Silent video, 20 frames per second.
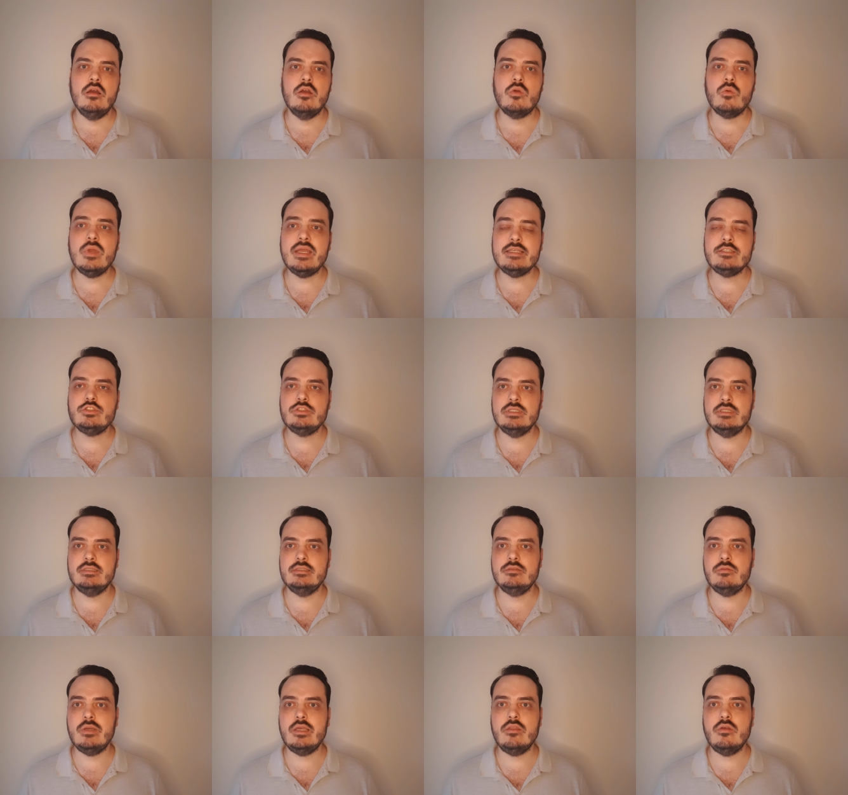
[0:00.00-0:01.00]

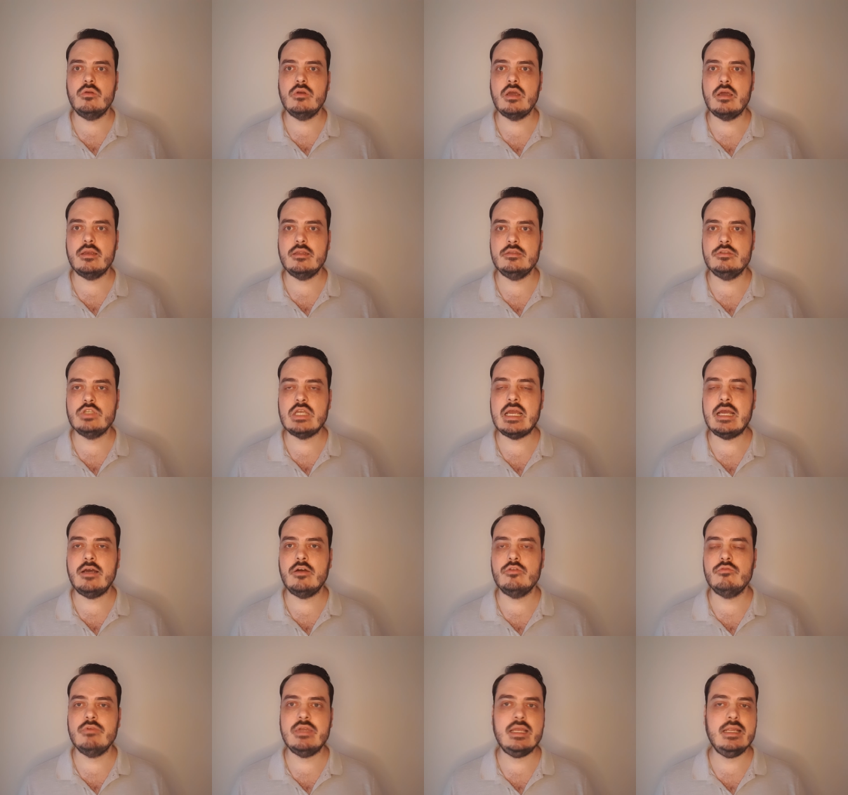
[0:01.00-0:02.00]
questions whether or not a
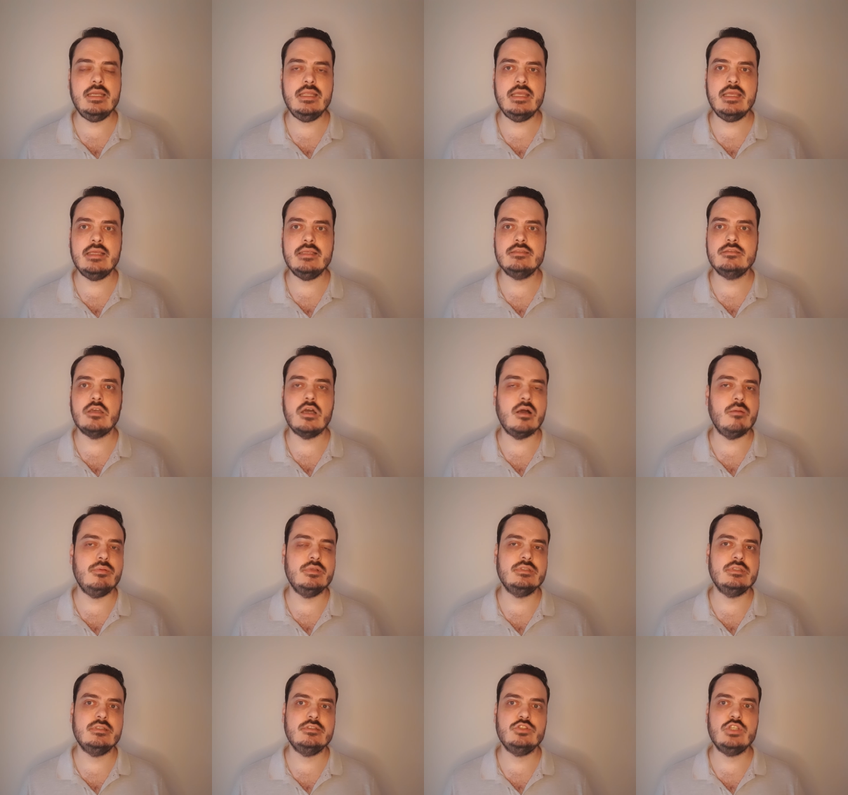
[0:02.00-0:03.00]
child really is the
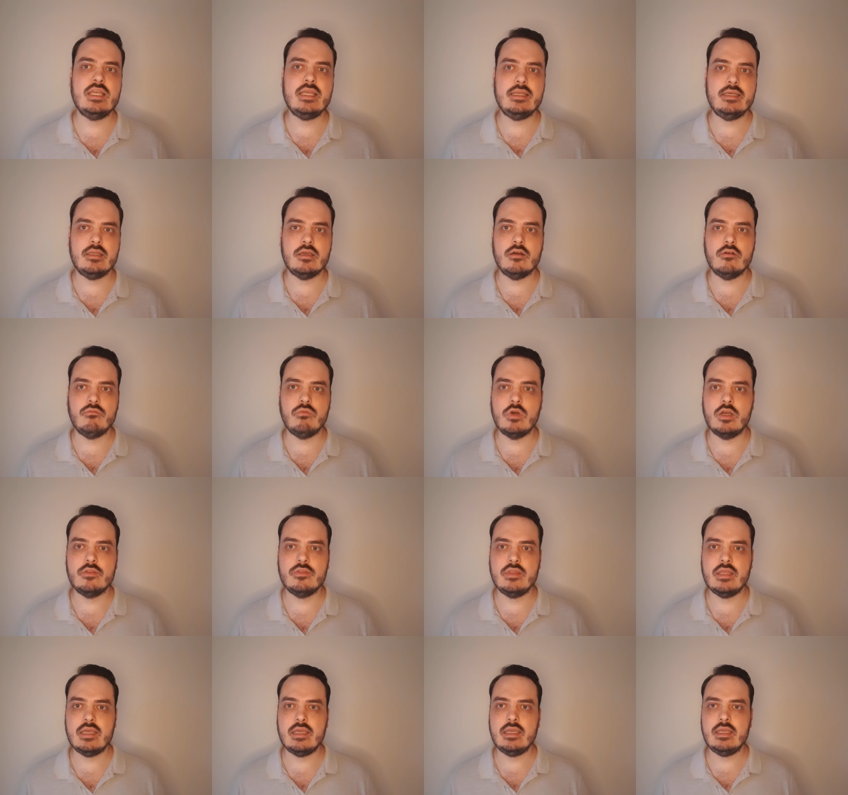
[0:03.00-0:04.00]
opposite gender of what
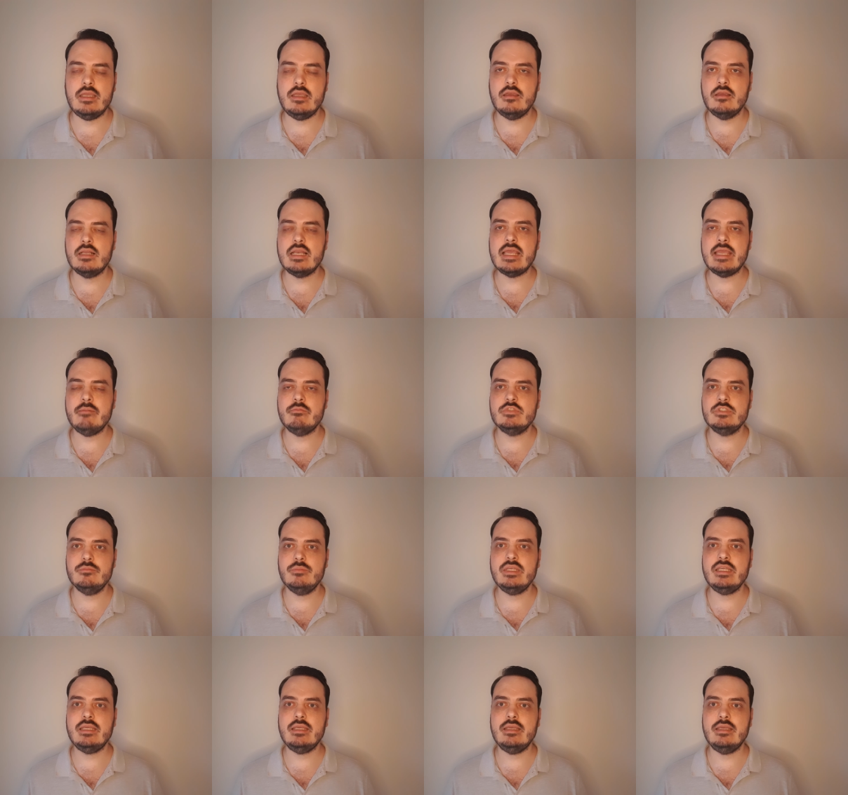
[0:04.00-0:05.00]
they claim to
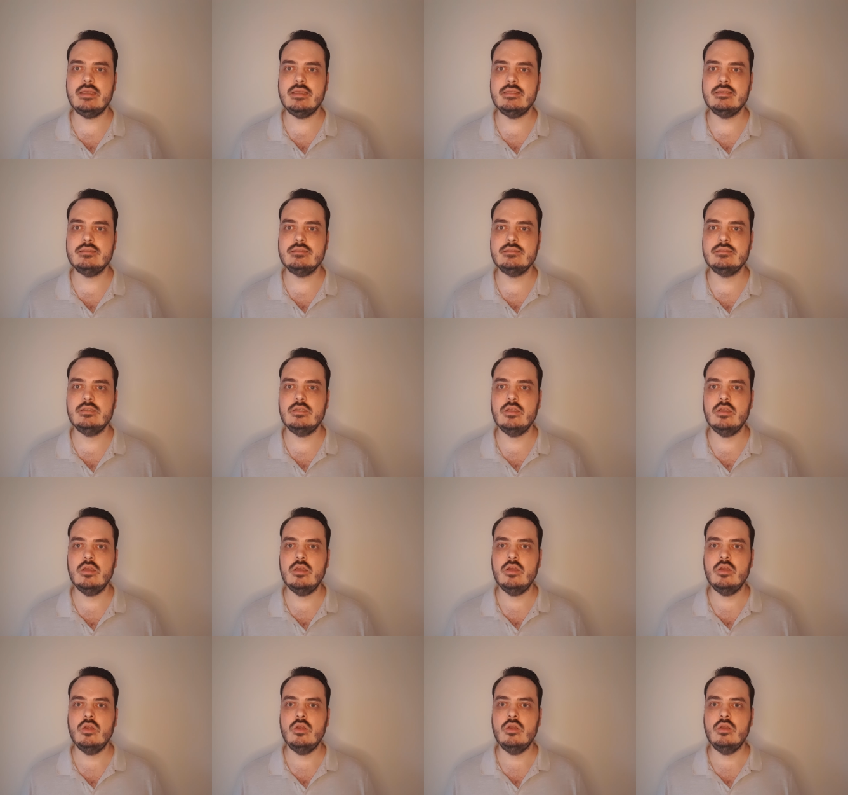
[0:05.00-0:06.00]
be is
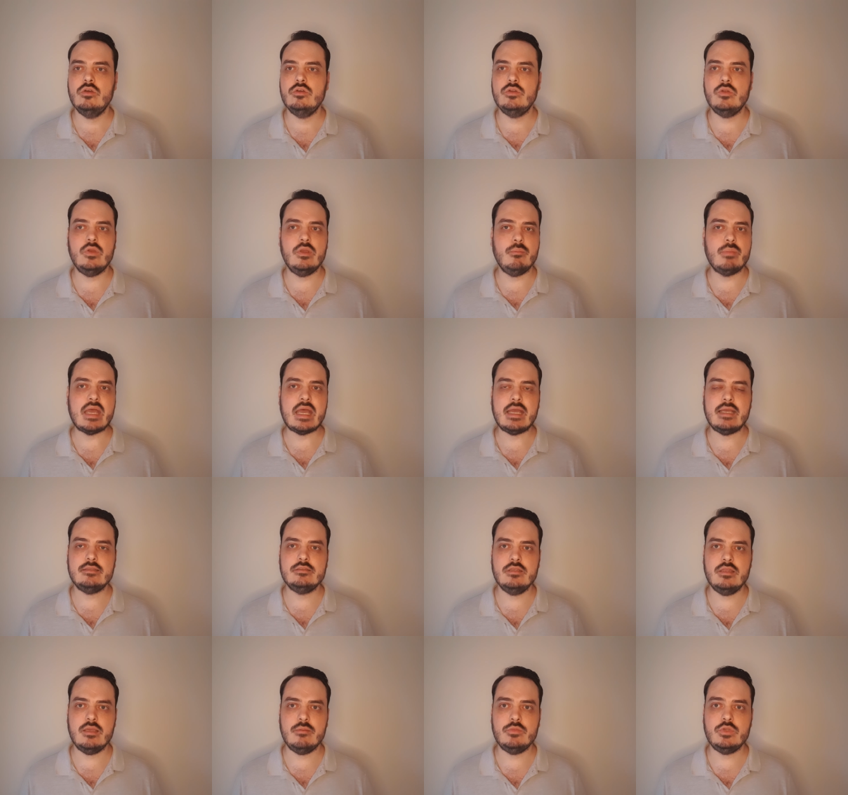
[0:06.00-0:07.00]
doing bad
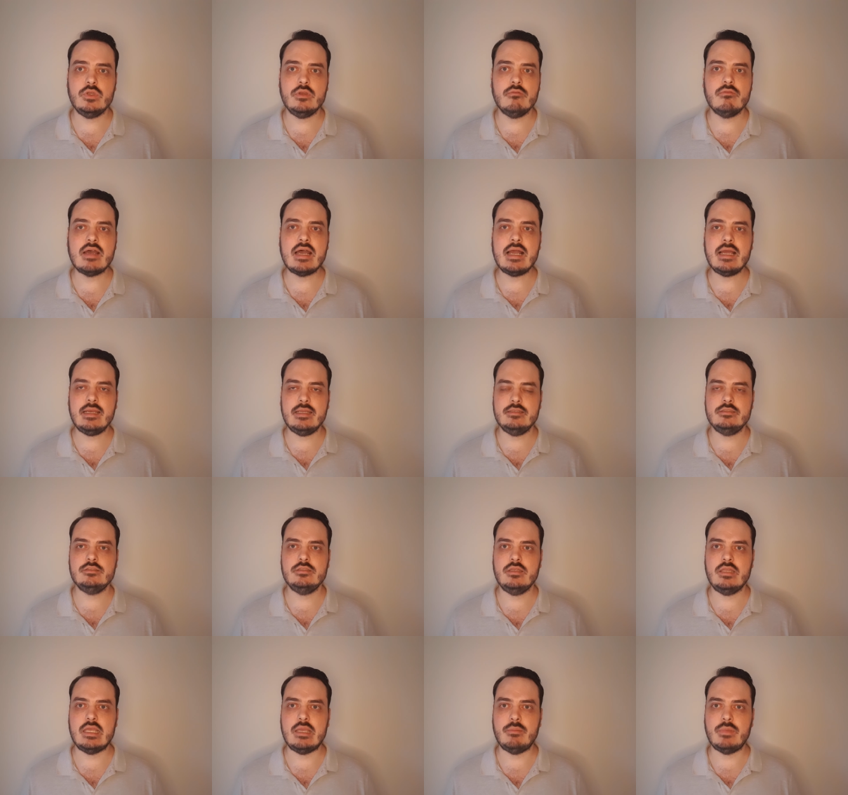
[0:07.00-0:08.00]
to them, doing violence
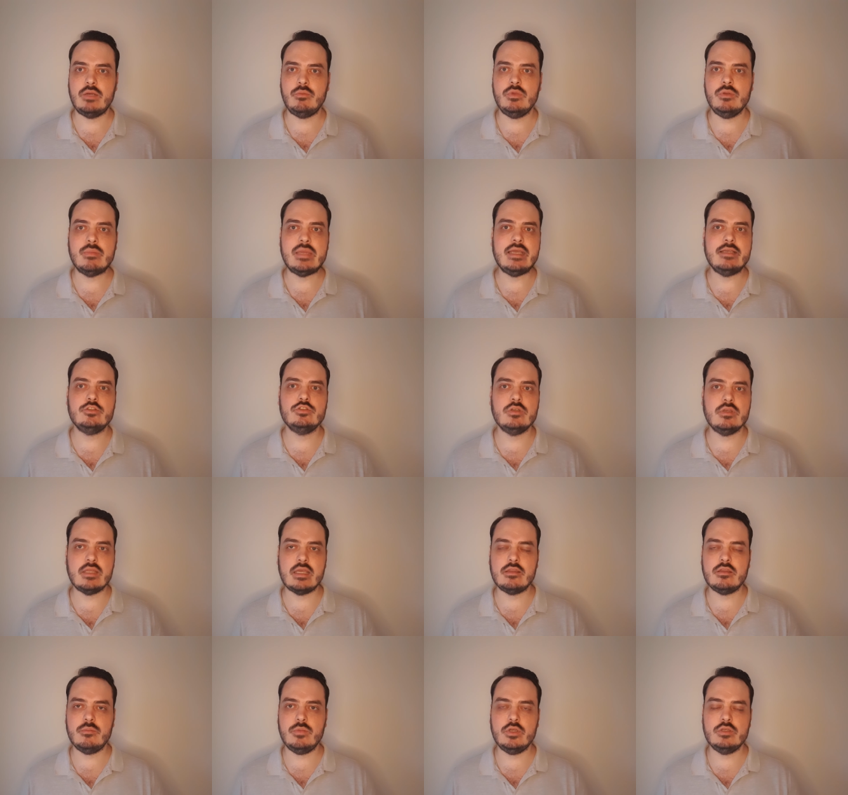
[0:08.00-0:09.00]
to them, and we make sure
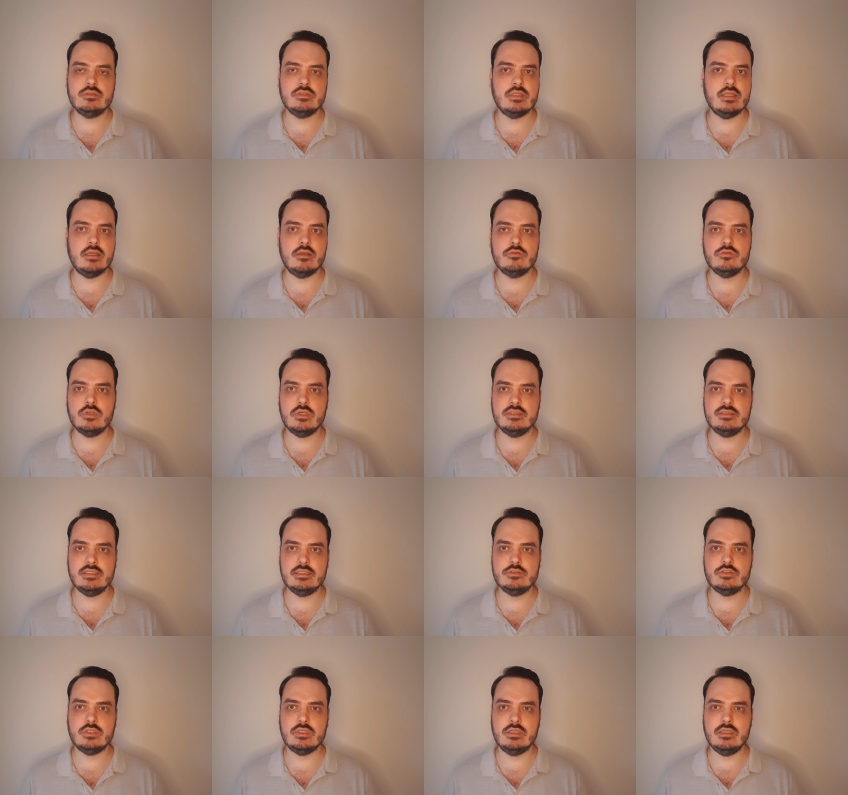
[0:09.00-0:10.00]
that a person can
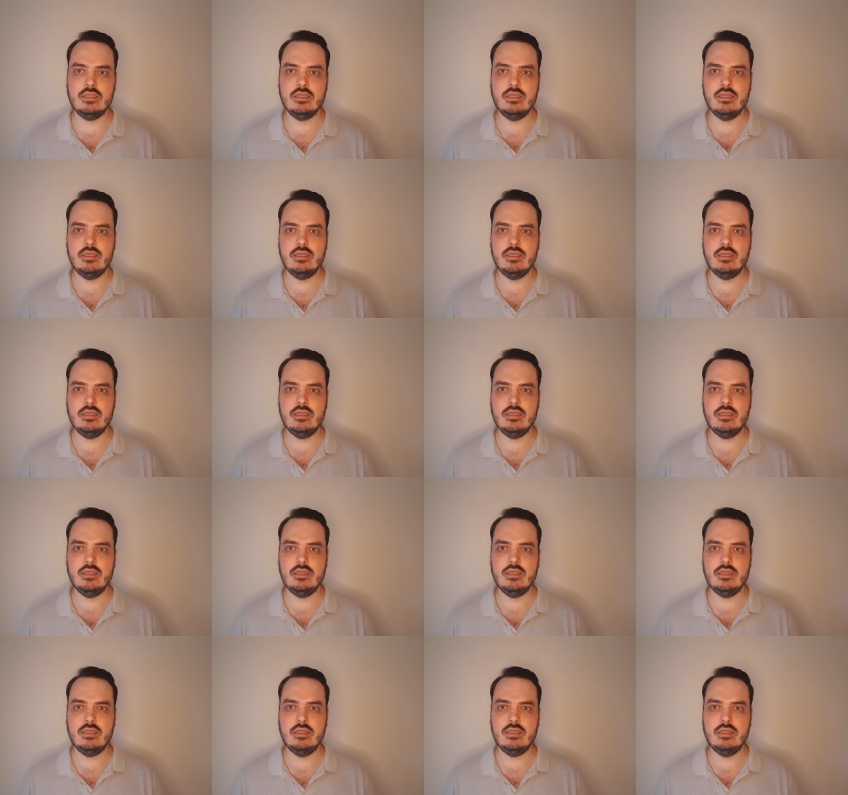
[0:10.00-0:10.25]
transition,